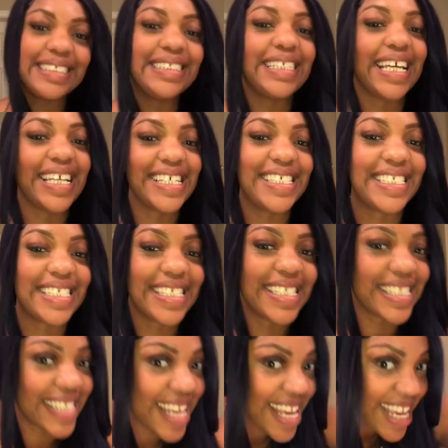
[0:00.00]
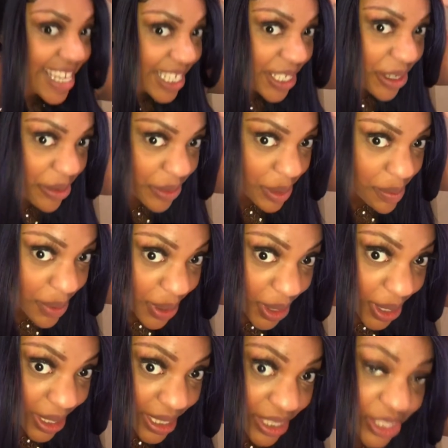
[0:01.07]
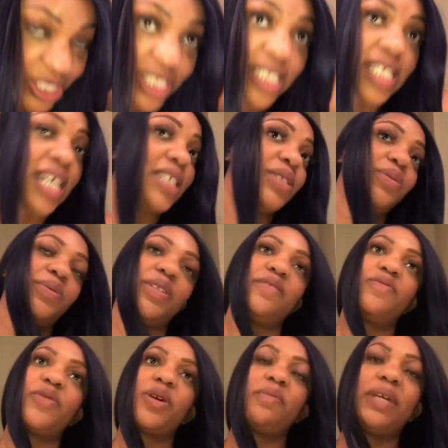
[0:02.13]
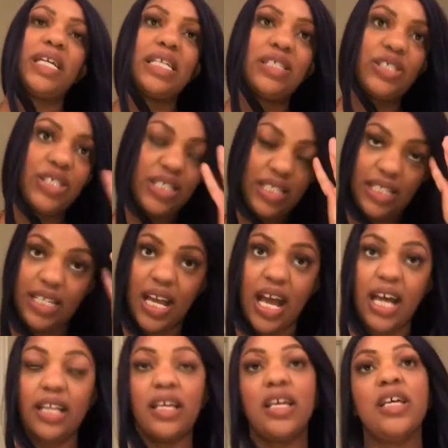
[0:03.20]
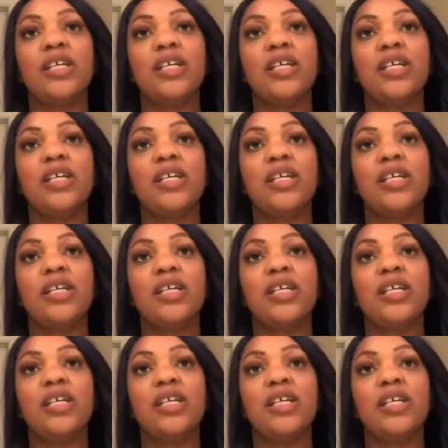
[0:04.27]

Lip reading: like, it's just, you know, the part is just not doing it for me. It's just not.